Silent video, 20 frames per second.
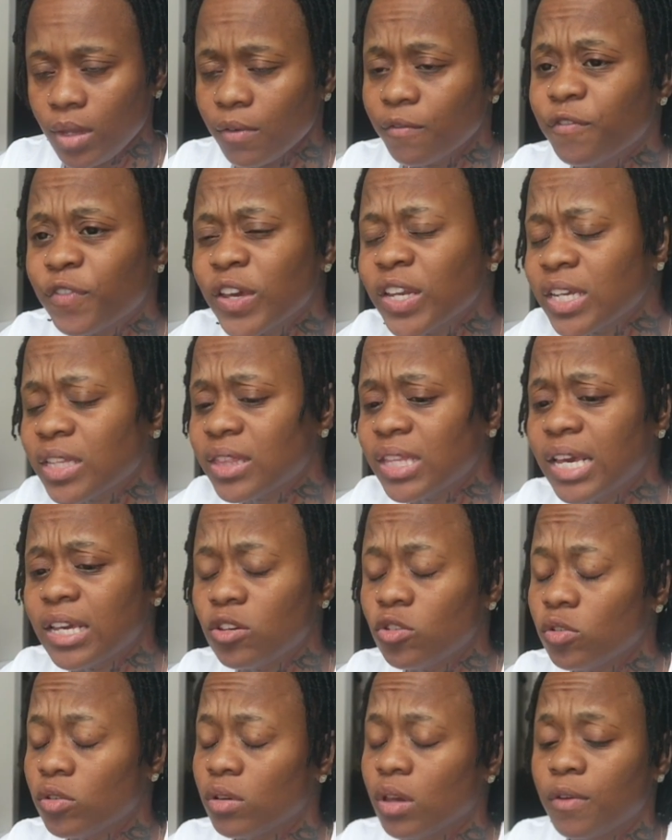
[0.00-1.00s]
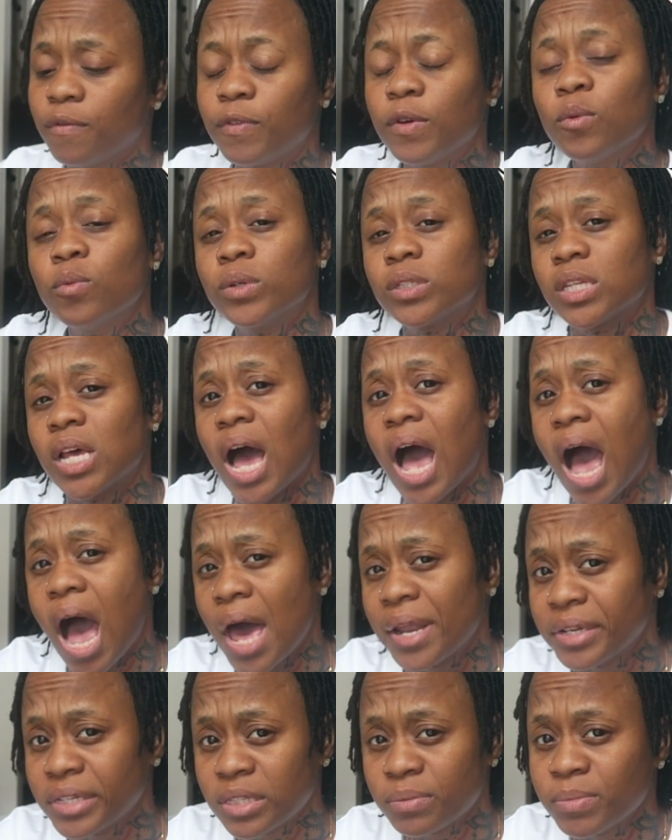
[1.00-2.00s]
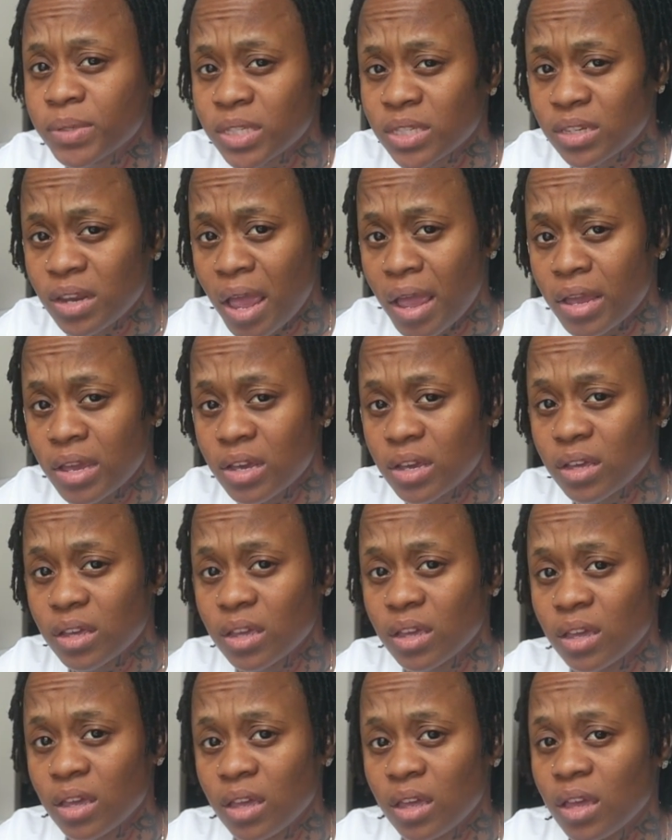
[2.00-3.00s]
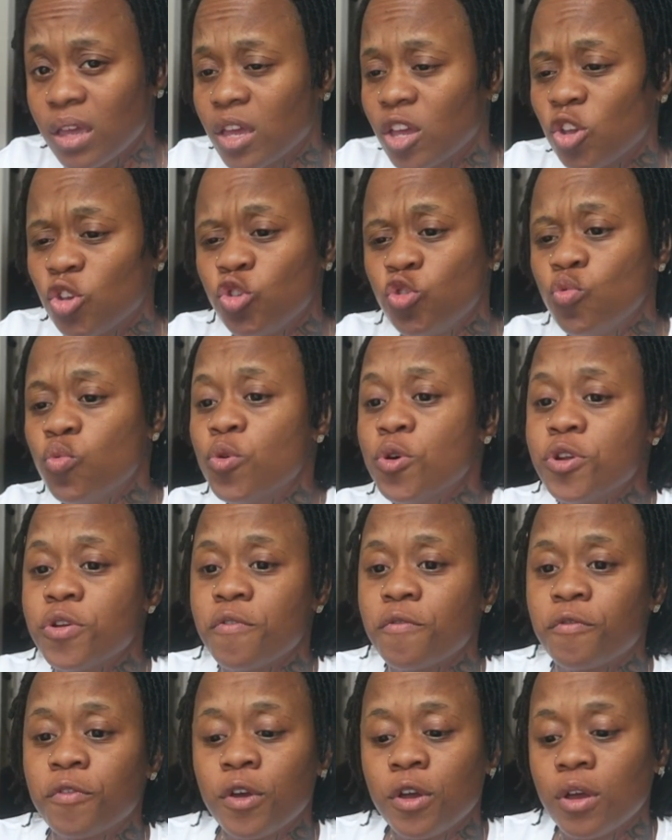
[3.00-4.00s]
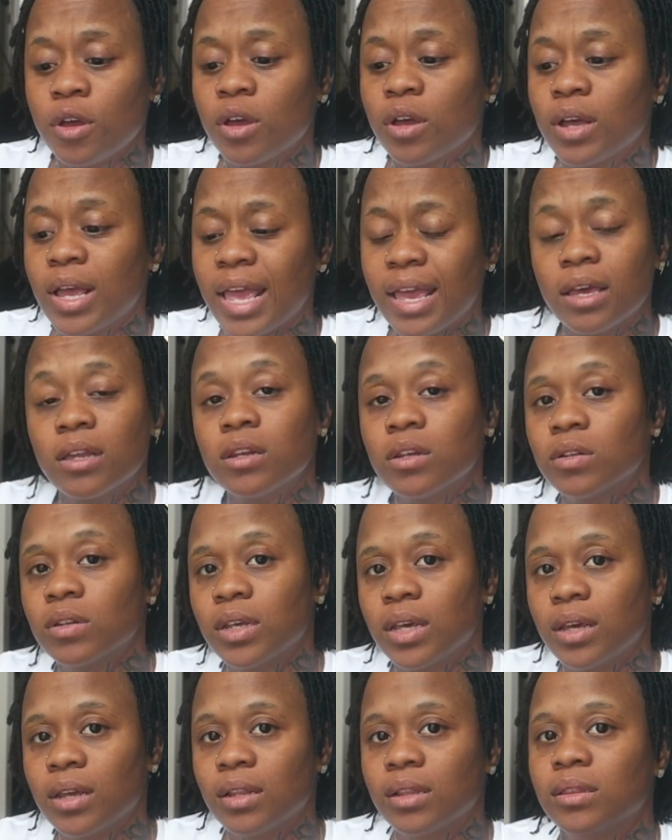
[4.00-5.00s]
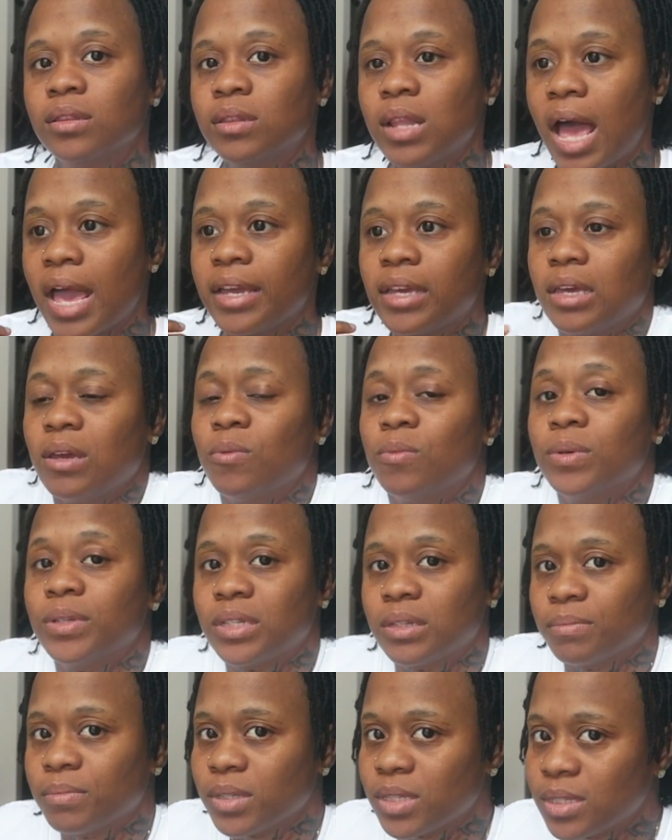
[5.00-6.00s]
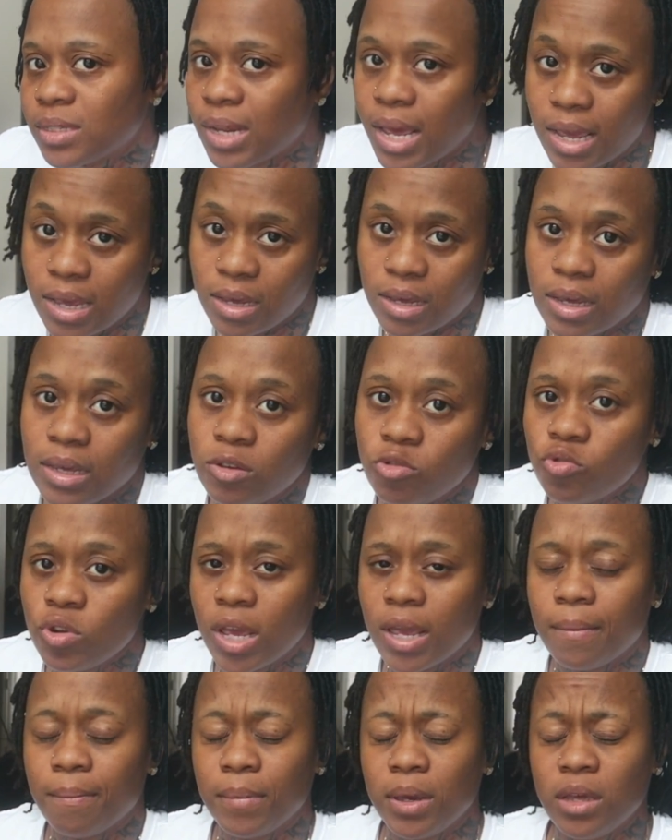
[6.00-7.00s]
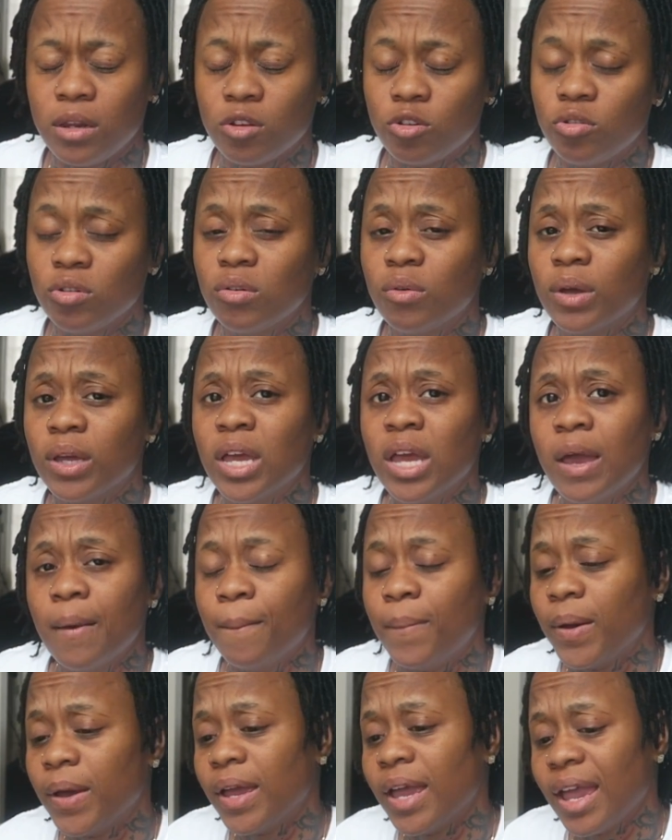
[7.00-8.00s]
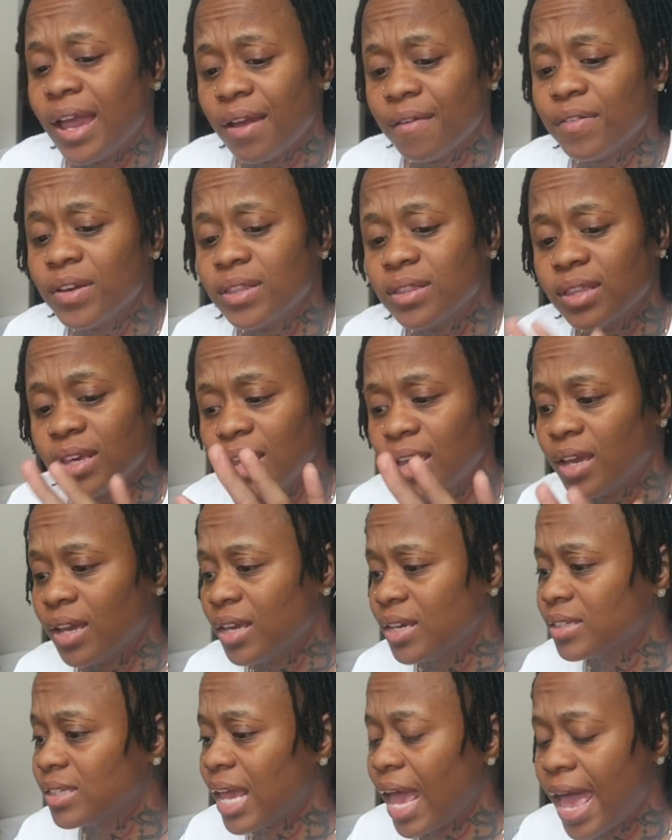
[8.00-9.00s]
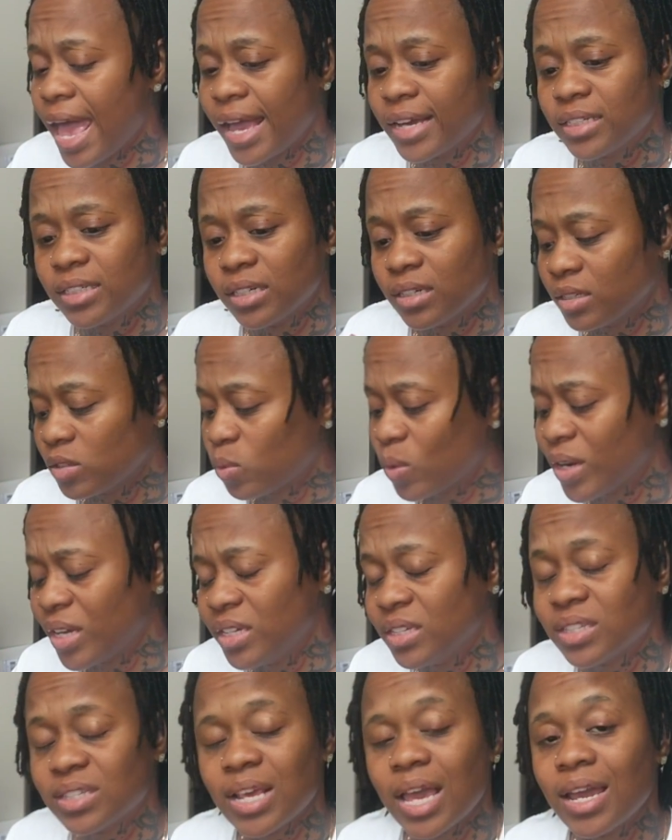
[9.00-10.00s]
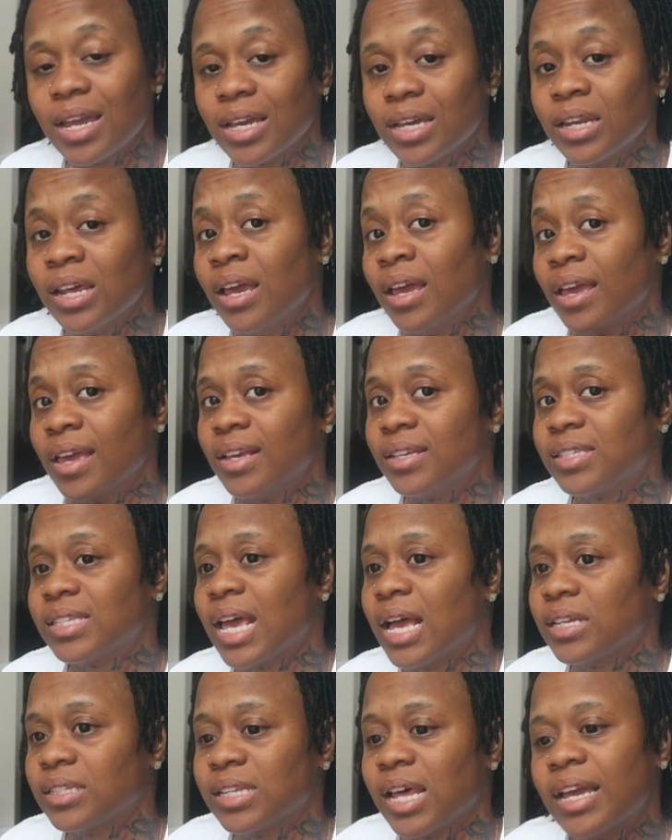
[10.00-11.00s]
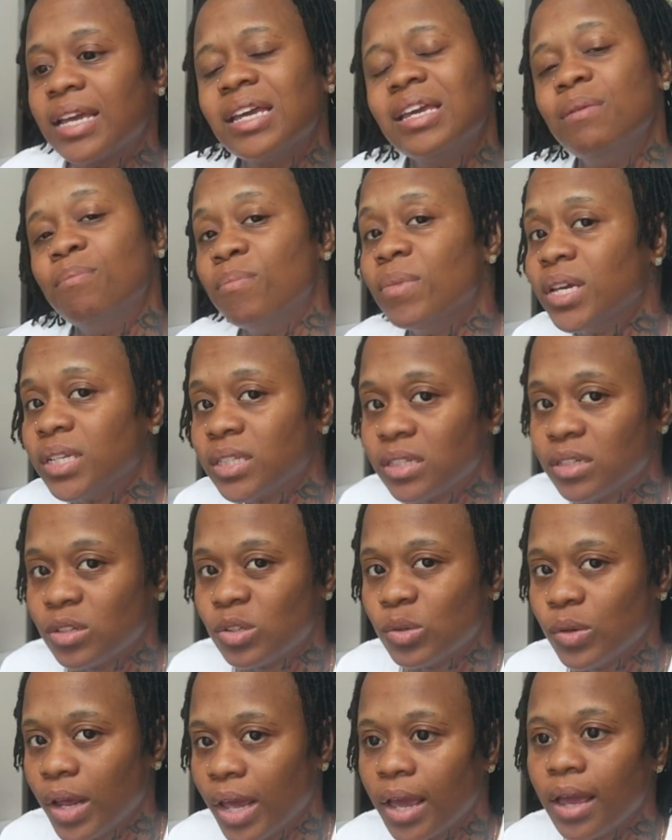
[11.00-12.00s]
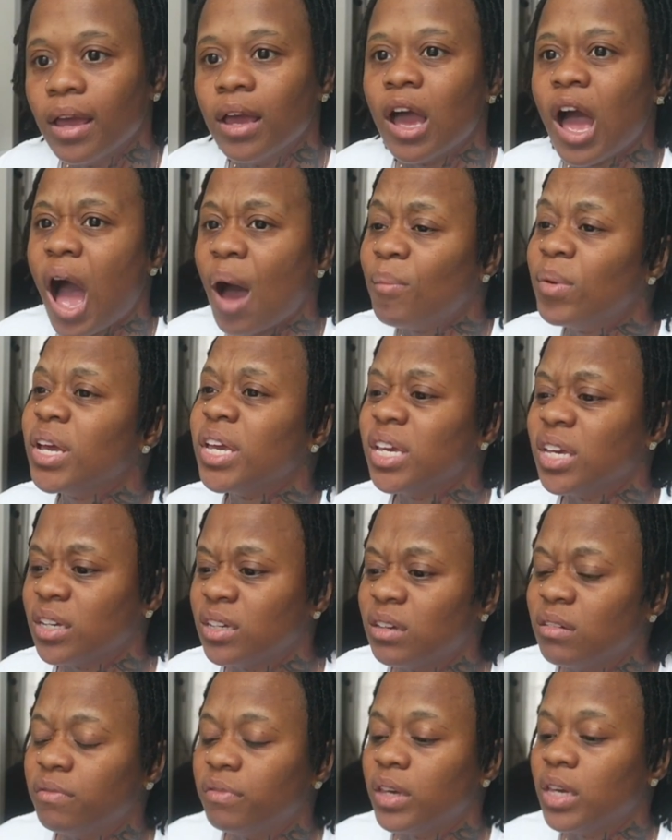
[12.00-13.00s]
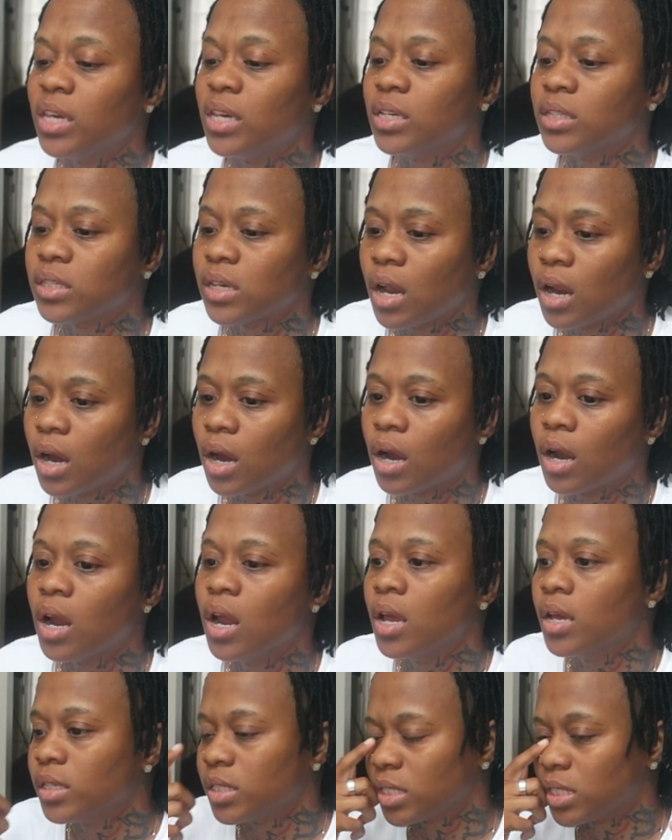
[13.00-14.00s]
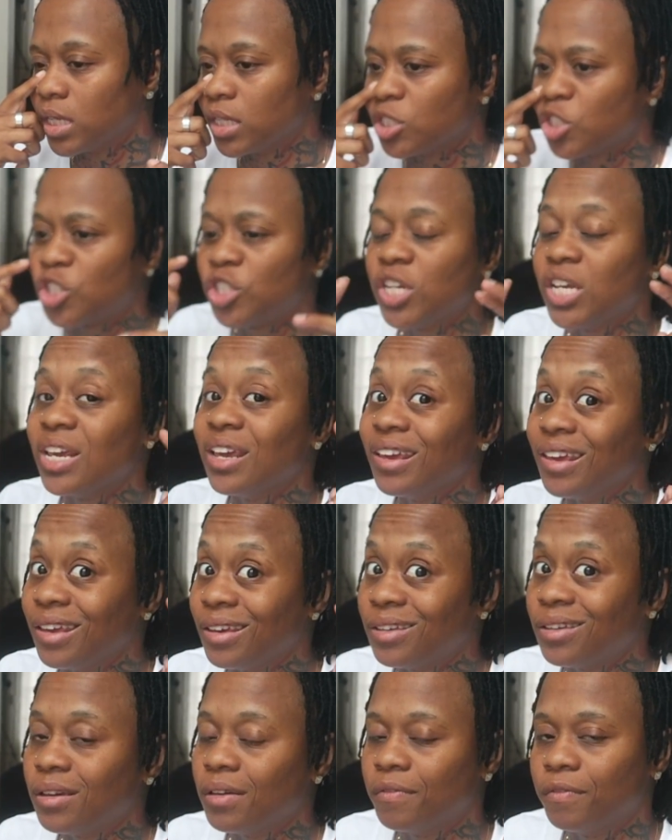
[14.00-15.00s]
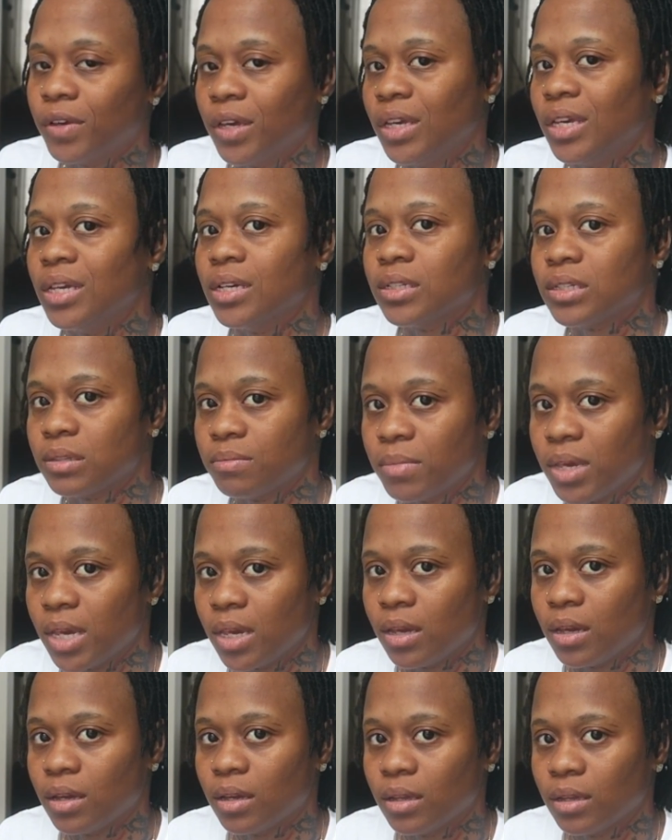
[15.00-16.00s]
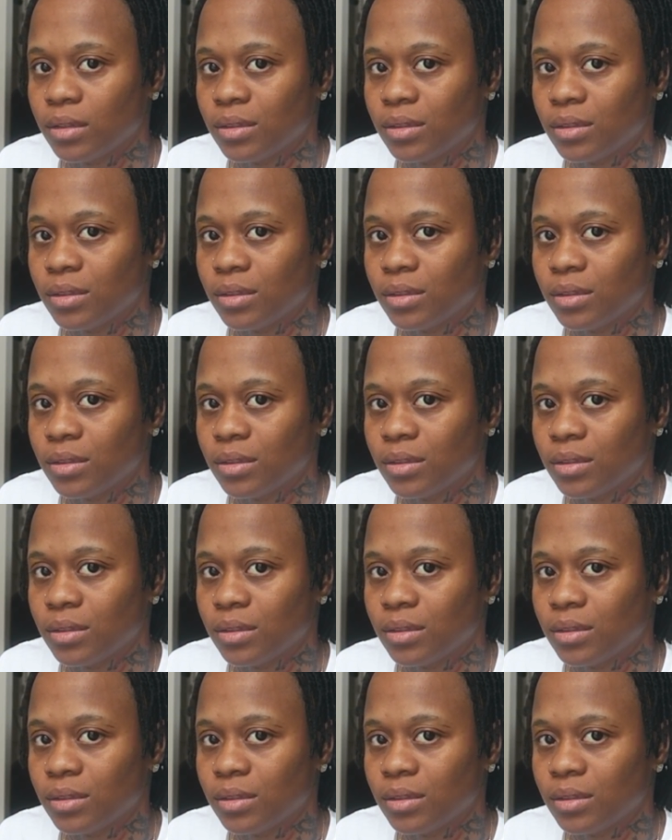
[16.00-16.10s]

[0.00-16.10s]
If anything, if it was an honest mistake, you would have handled it like it was a mistake and you didn't mean to do it. But everything, his actions, what he's saying, it sounds like he meant to do that. I'm gonna inconvenience her since she inconvenienced me.